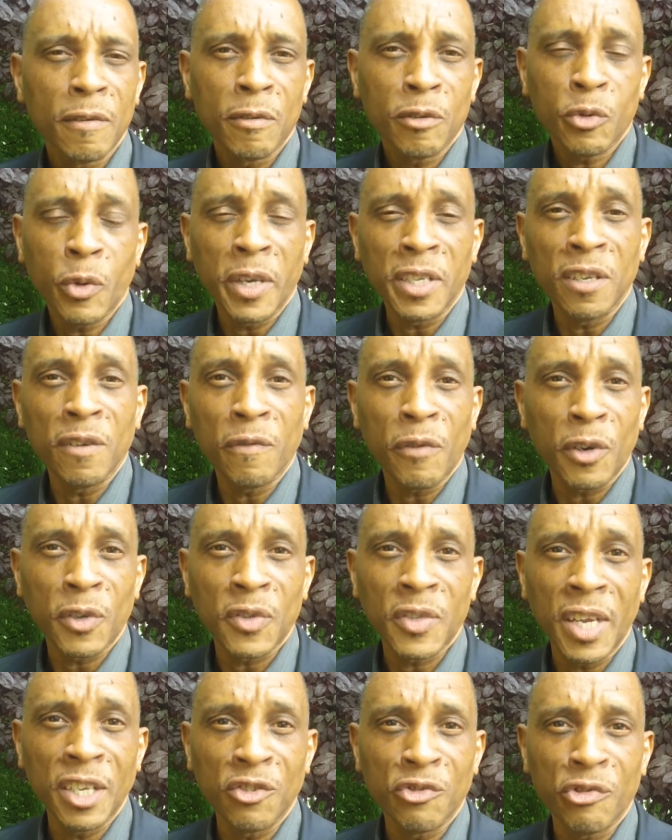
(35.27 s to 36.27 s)
21st
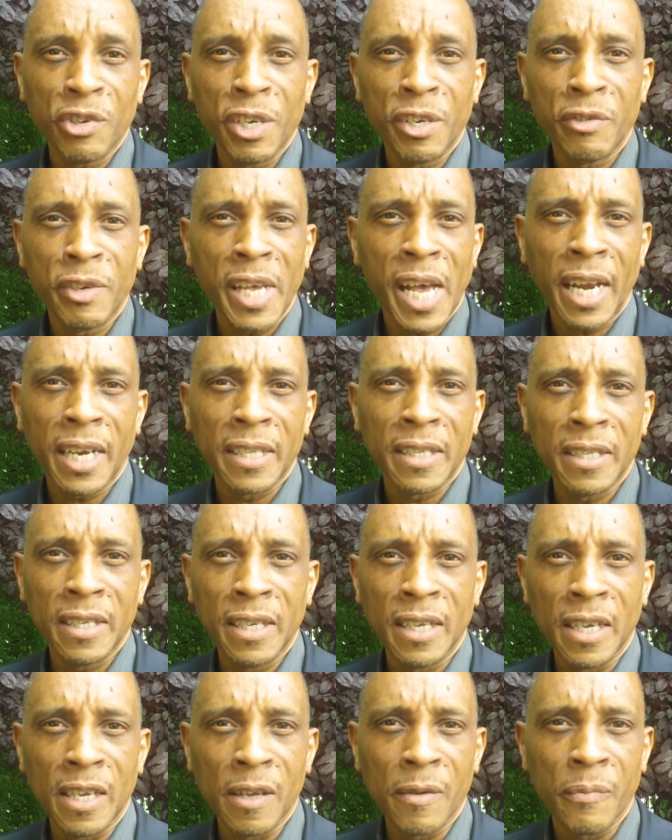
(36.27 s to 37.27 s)
century reality,
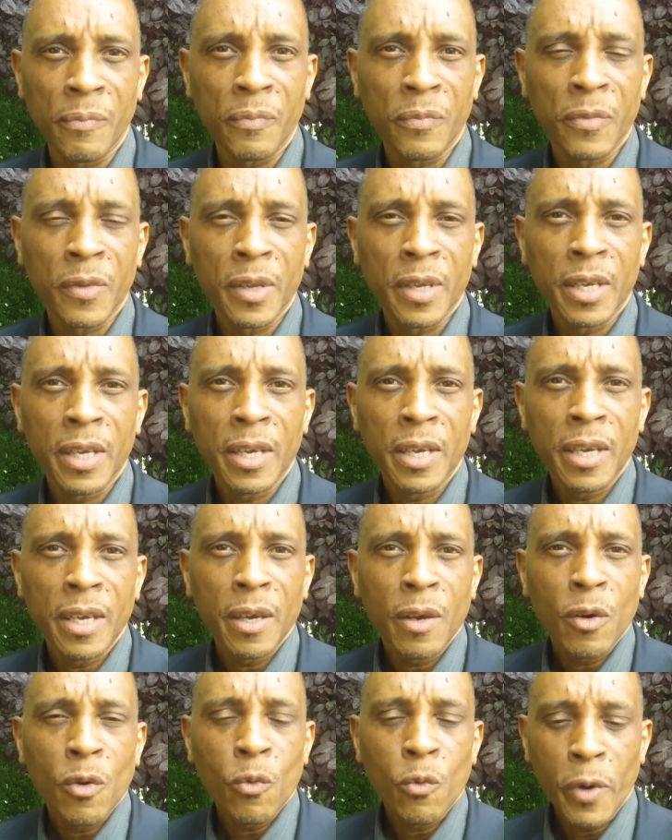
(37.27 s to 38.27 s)

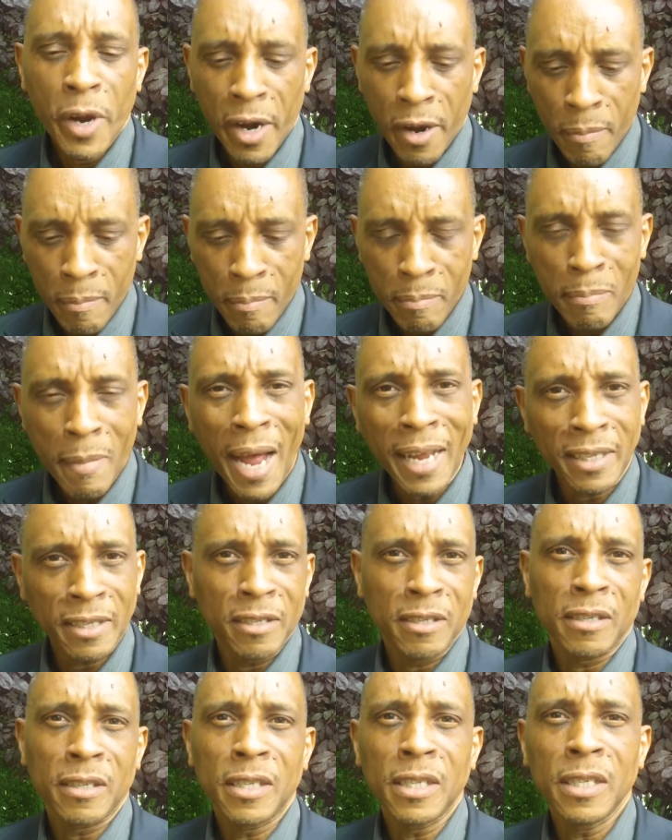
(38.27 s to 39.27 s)
where
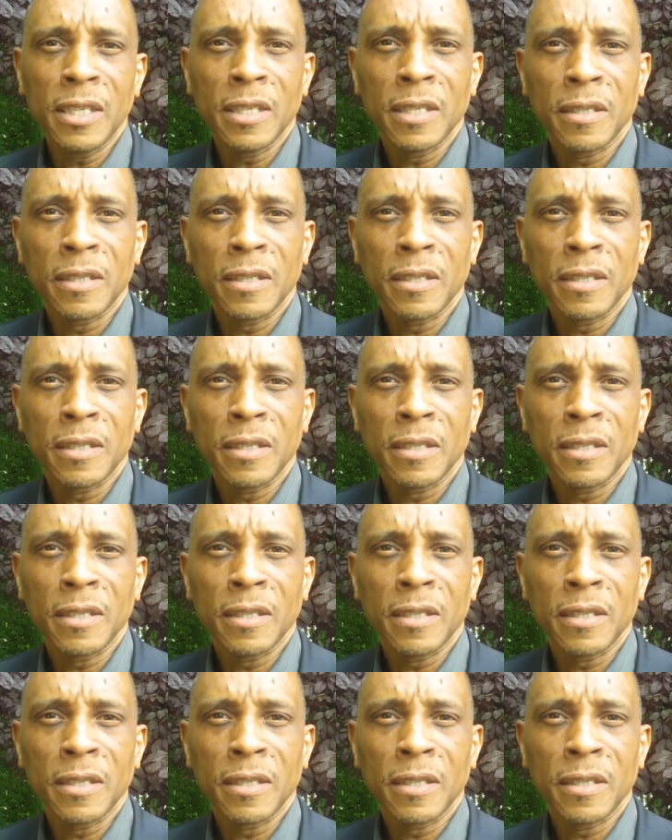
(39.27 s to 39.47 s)
matter